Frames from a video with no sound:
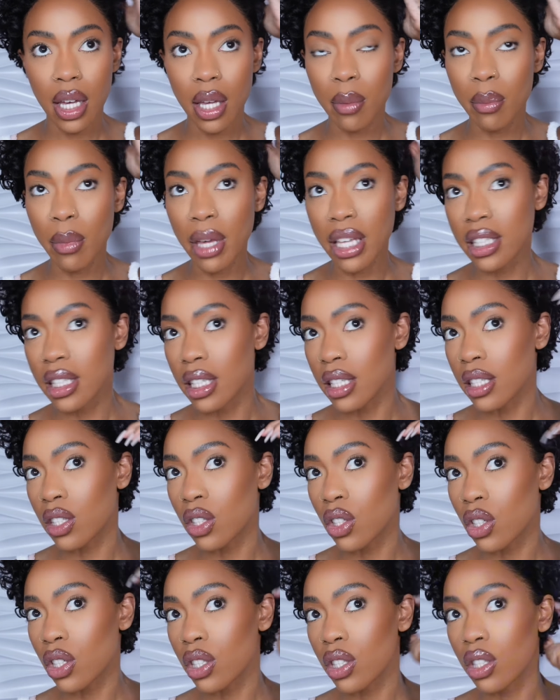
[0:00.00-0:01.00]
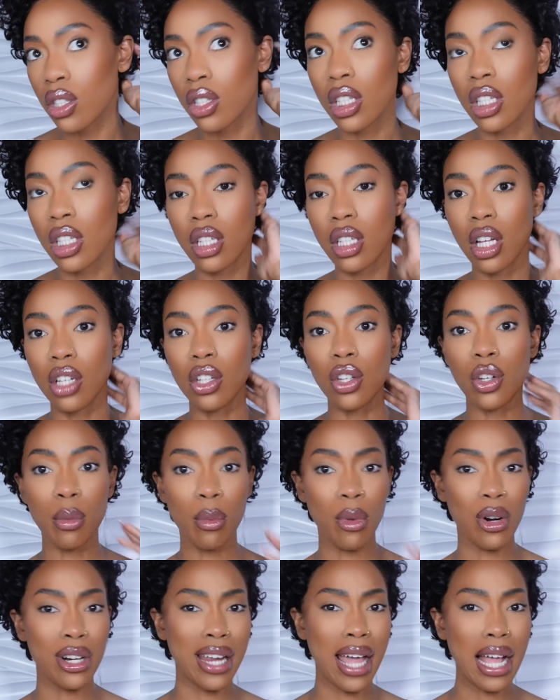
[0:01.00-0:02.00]
makes this look a
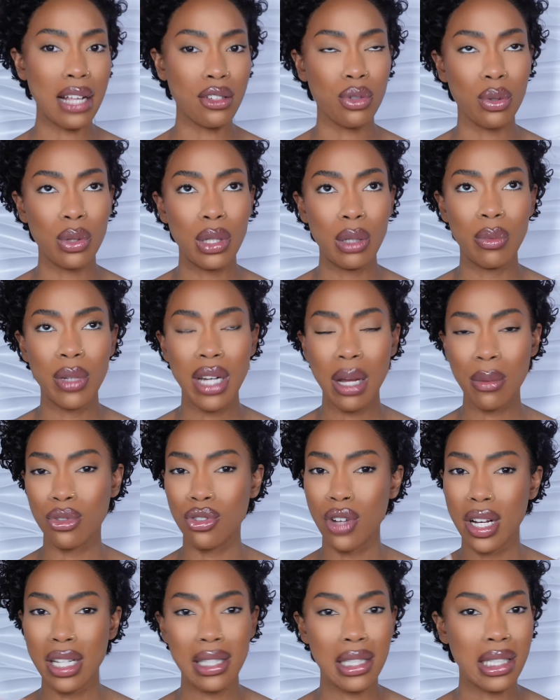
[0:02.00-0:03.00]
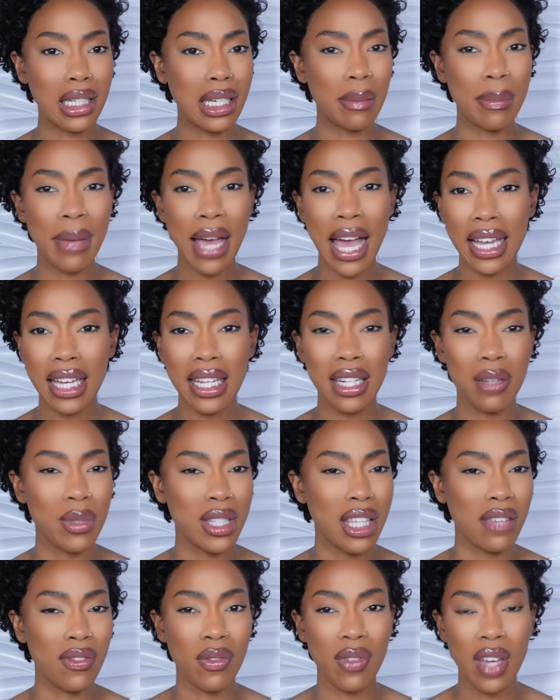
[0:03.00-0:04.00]
little more natural than when I was trying to slick it back and it
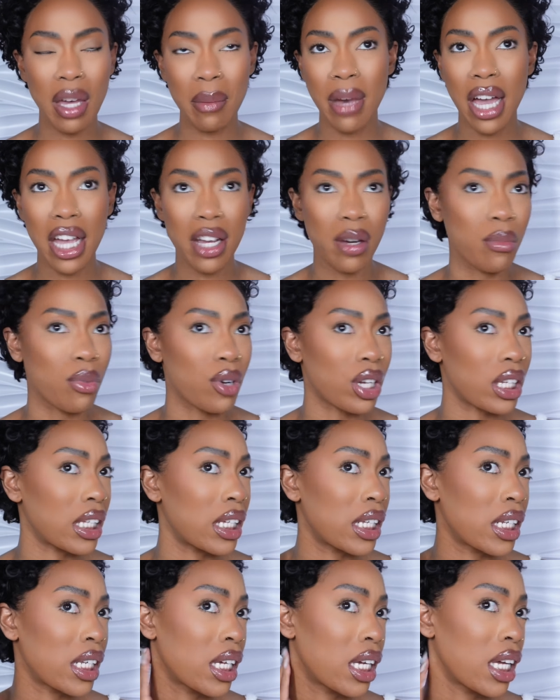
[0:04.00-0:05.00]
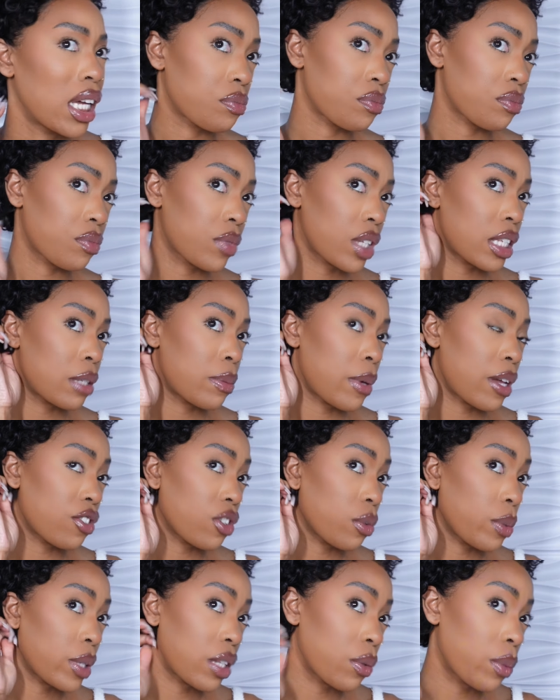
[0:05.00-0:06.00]
was giving Vampire in Brooklyn,
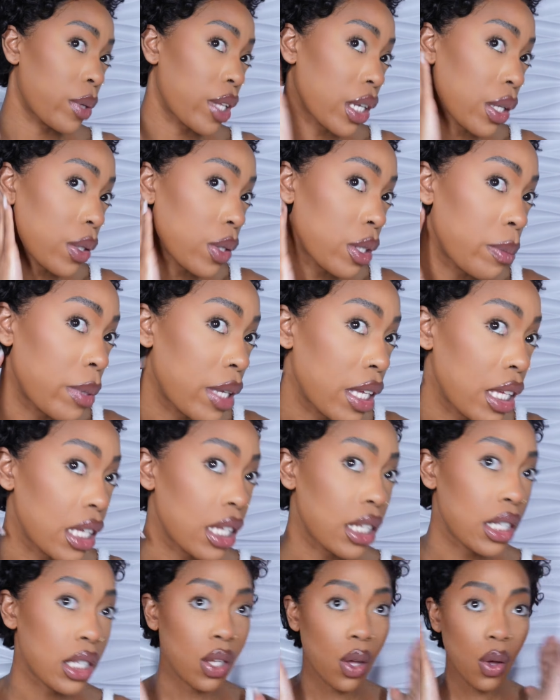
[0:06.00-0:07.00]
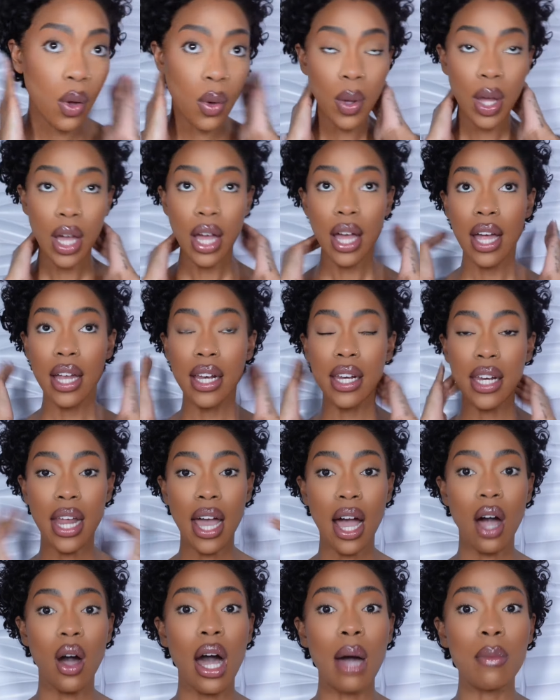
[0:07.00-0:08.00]
especially with the Widow's Peak. So
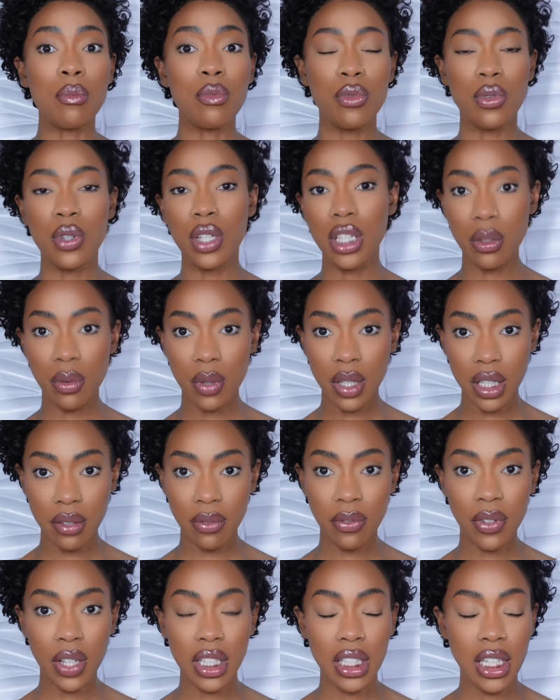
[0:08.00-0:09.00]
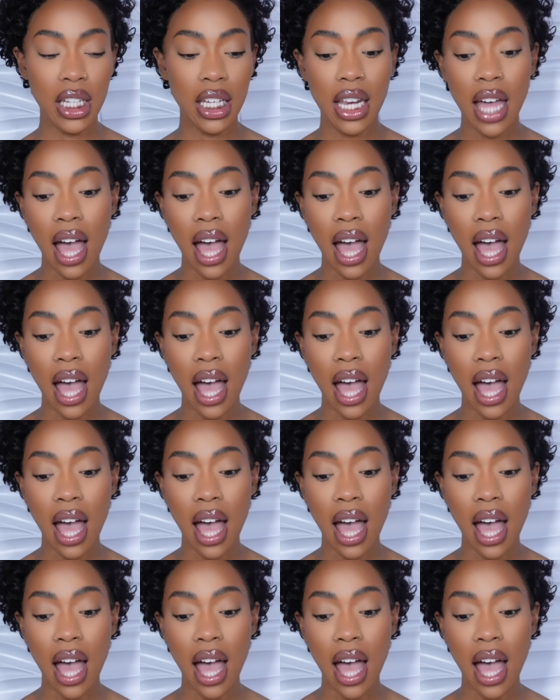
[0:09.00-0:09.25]
now I'm really feeling it.